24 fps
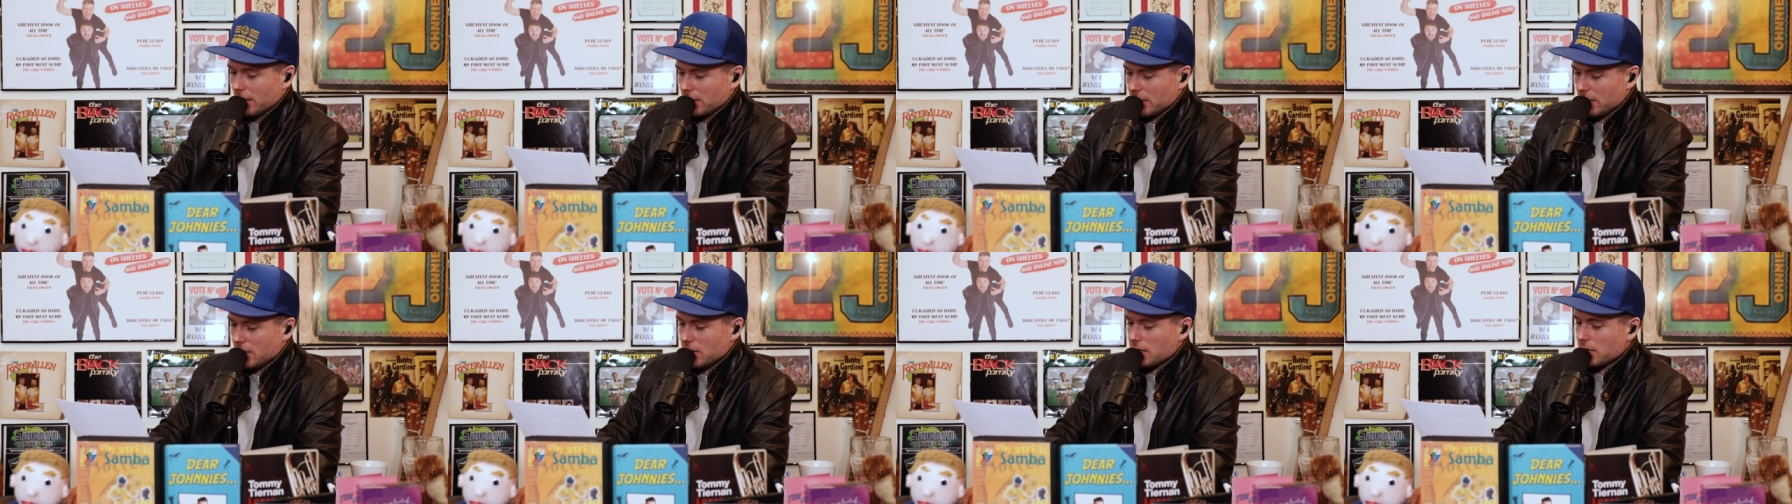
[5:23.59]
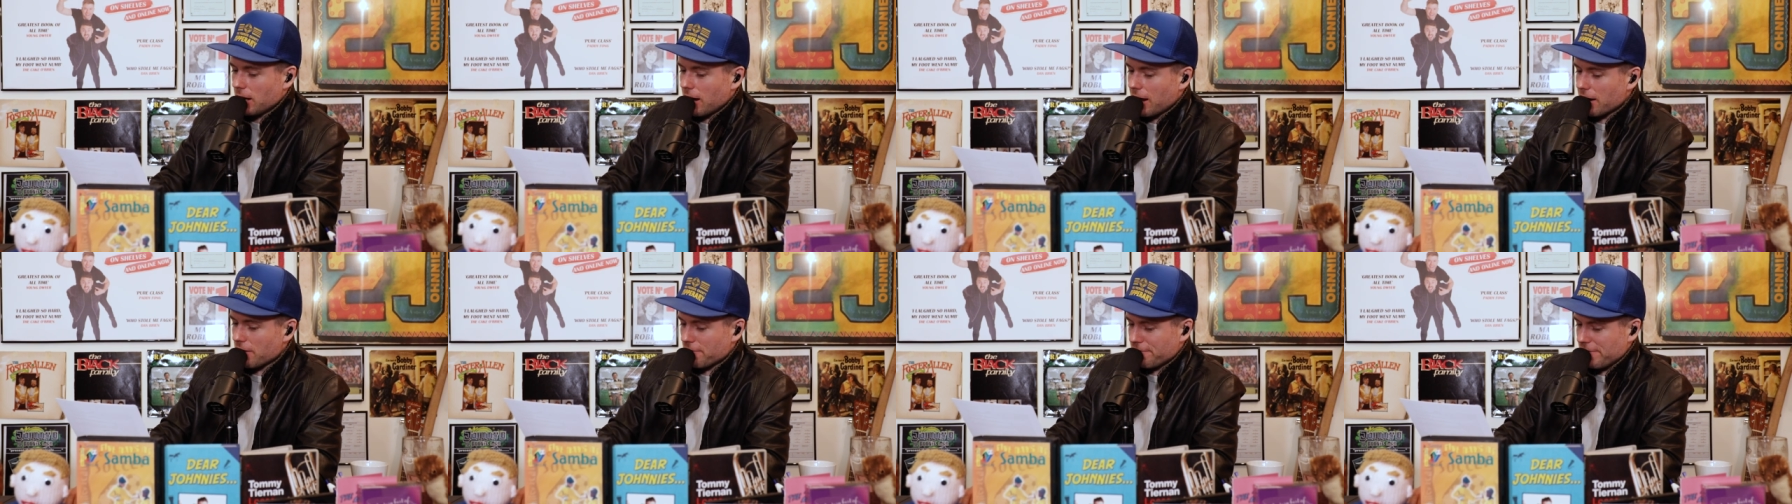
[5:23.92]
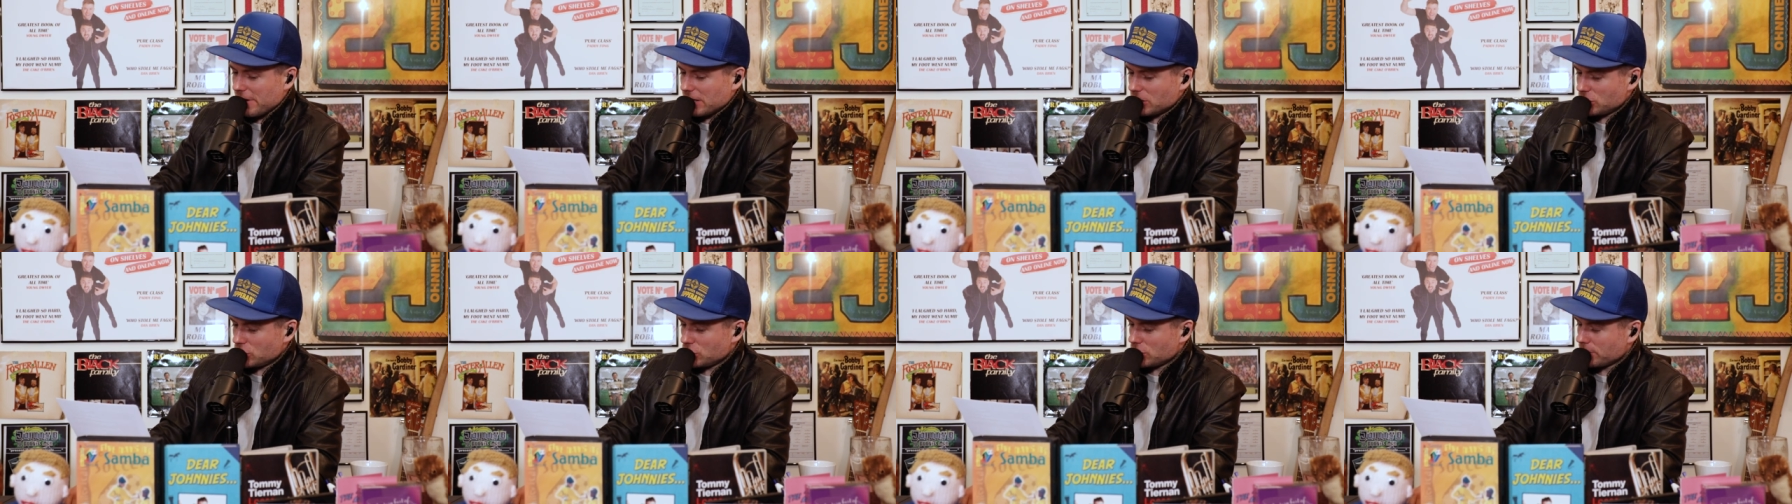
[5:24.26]
they eat a lot of
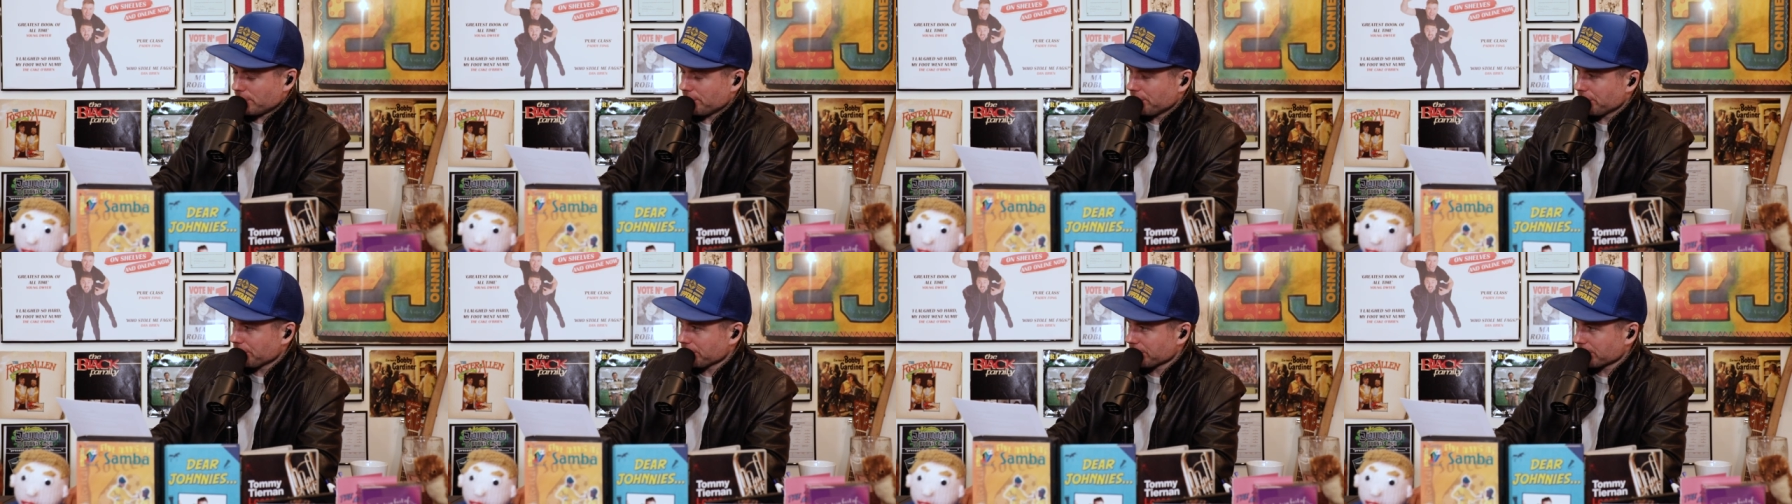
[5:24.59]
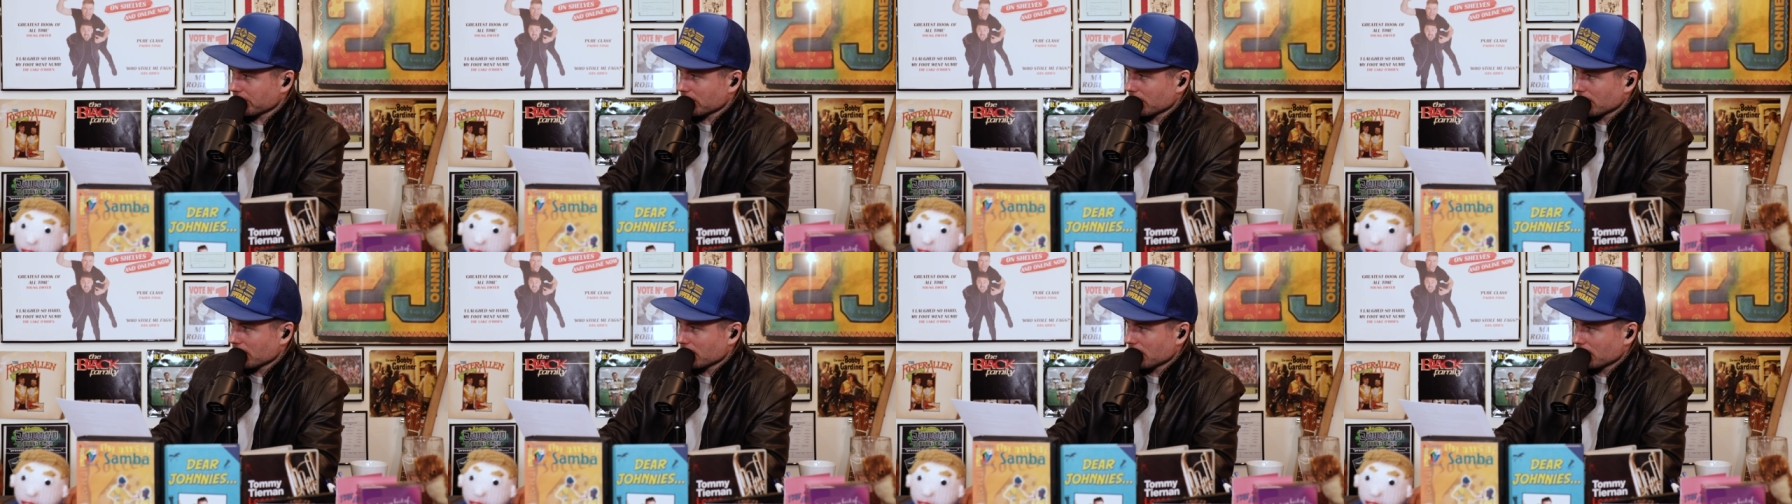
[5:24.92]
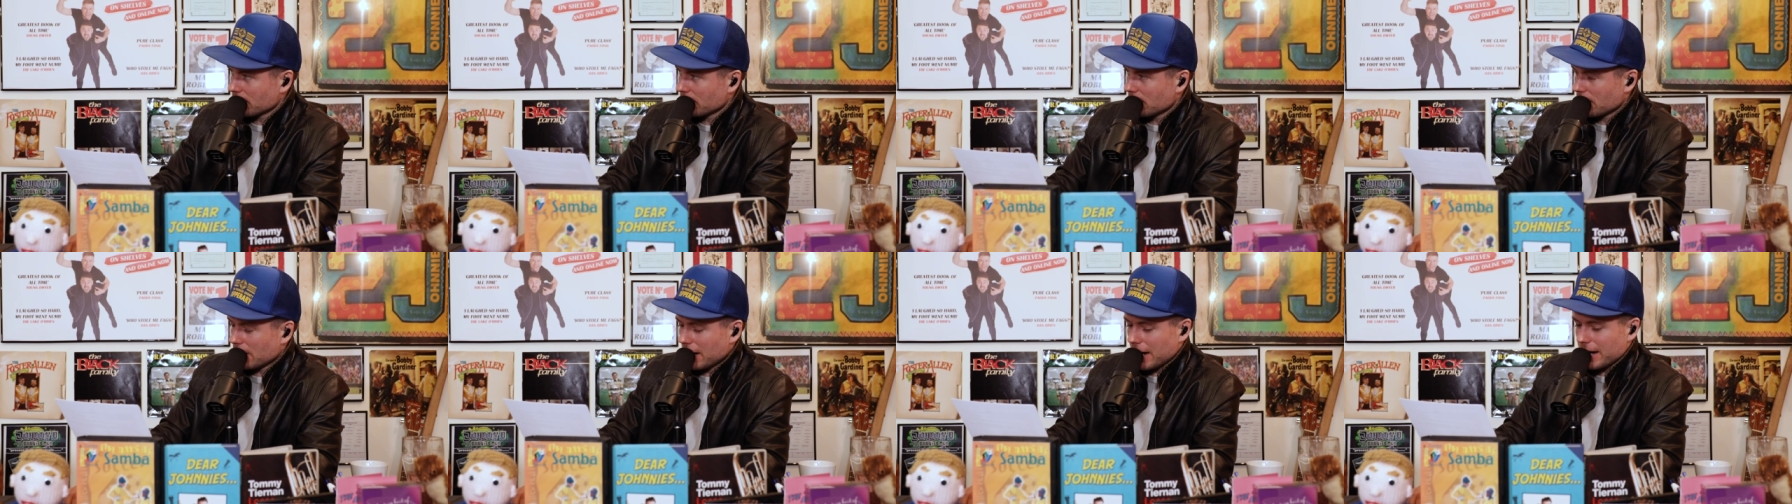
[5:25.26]
fish,
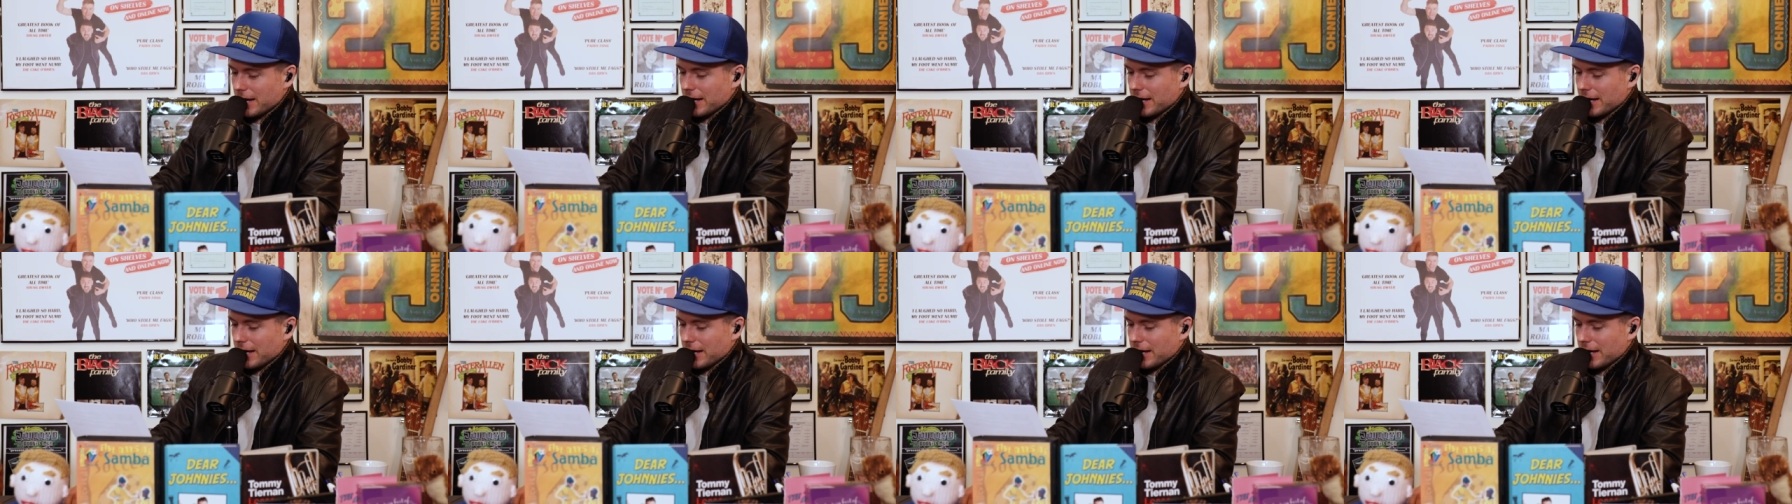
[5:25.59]
yeah.